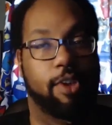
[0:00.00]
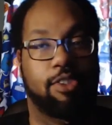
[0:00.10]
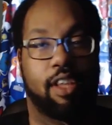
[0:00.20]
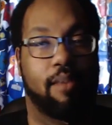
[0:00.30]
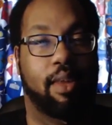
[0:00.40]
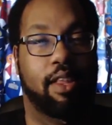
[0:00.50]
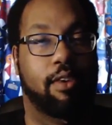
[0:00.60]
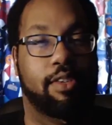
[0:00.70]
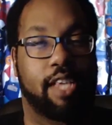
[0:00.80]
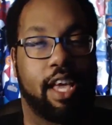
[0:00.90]
creature that
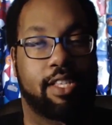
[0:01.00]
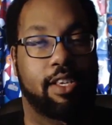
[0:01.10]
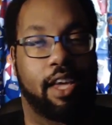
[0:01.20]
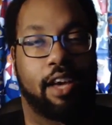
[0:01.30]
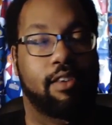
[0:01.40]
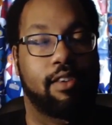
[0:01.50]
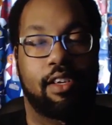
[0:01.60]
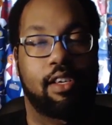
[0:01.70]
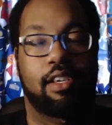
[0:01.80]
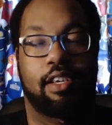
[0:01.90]
Meliodas had took out,
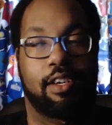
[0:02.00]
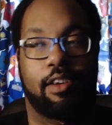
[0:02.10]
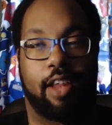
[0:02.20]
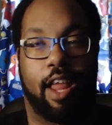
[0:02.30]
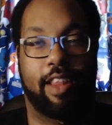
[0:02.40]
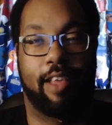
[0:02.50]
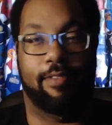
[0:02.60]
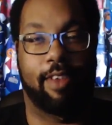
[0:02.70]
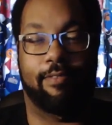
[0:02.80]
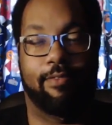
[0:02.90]
you know,
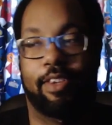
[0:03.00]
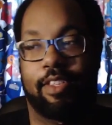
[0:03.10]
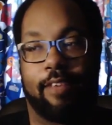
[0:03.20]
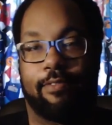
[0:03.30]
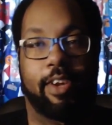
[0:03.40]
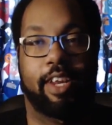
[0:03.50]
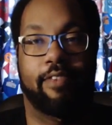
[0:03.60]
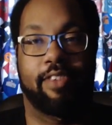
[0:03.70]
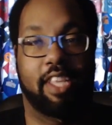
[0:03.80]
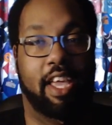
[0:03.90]
that freed
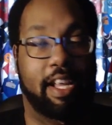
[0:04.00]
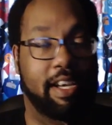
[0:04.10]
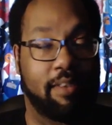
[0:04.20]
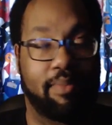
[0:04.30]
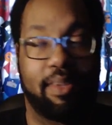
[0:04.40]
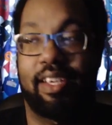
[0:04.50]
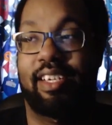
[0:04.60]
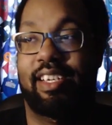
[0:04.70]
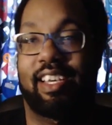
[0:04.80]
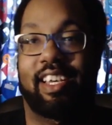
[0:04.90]
everything up.
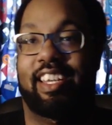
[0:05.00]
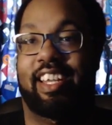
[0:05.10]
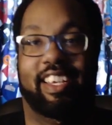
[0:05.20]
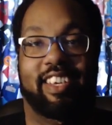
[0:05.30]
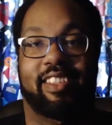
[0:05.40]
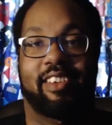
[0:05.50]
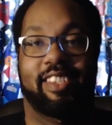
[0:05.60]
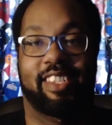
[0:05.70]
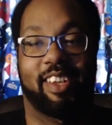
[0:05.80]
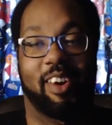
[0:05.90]
Now Gil
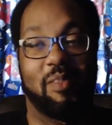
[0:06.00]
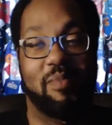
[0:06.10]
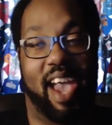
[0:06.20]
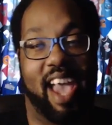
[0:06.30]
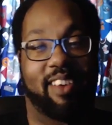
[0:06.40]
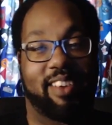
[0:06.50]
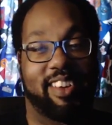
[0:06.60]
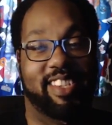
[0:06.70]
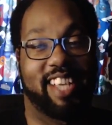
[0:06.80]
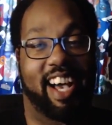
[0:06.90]
Thunder's his own man on
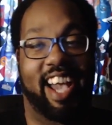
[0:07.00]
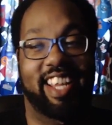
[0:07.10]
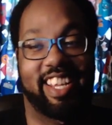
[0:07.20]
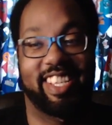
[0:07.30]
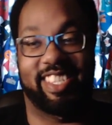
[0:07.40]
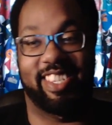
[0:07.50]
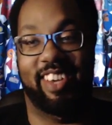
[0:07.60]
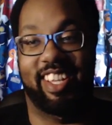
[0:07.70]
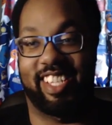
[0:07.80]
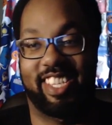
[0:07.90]
their side, and it's
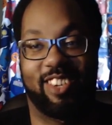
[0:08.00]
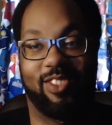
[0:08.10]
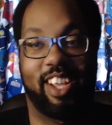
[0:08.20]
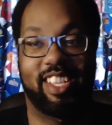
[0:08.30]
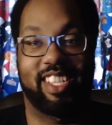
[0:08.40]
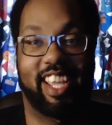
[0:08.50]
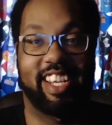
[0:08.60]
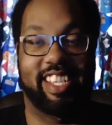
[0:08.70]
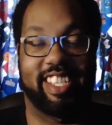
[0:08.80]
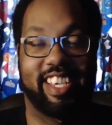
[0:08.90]
such a great
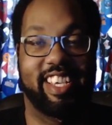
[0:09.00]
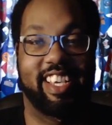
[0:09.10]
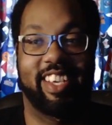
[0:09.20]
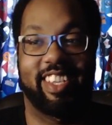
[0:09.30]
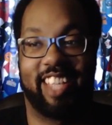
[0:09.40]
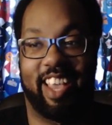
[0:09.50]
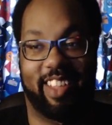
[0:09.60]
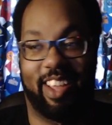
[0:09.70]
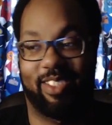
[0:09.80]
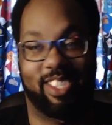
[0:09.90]
thing to see. It's
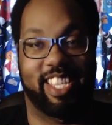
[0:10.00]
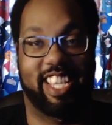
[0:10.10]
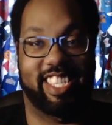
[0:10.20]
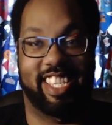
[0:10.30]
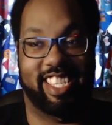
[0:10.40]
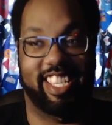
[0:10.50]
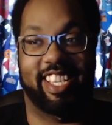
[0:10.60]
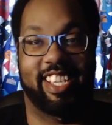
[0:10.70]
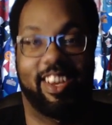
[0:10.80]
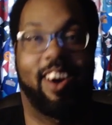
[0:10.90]

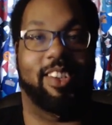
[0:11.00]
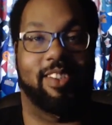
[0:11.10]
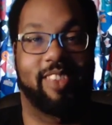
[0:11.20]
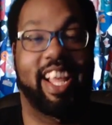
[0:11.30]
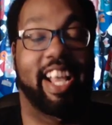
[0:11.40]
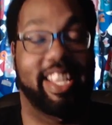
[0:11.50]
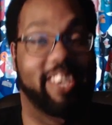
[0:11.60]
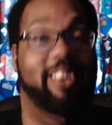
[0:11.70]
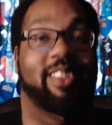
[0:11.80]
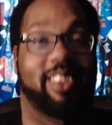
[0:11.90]
just awesome. They
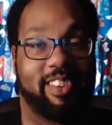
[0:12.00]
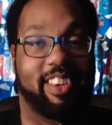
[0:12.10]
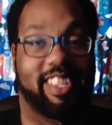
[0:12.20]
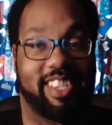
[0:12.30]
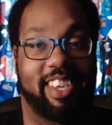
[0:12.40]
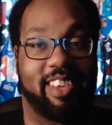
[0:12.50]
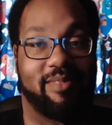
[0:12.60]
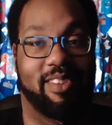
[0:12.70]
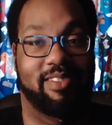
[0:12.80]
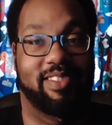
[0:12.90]
got Gil Thunder on their
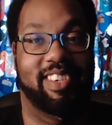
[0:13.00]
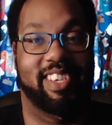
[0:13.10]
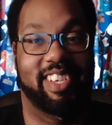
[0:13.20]
team, bro.